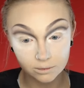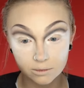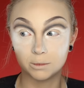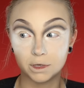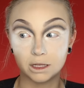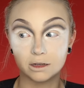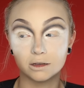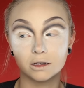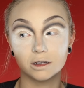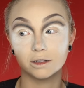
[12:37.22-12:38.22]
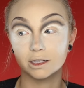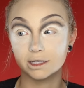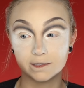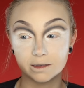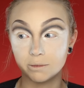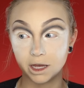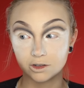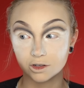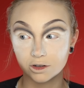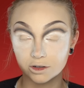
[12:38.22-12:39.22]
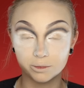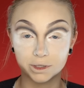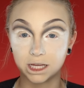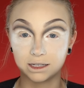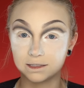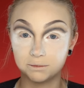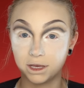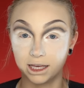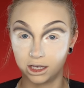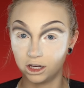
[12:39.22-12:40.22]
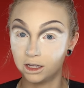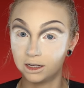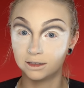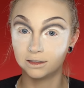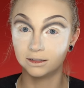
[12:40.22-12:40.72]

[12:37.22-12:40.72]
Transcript: I mean, it's symmetrical, but that doesn't make it good.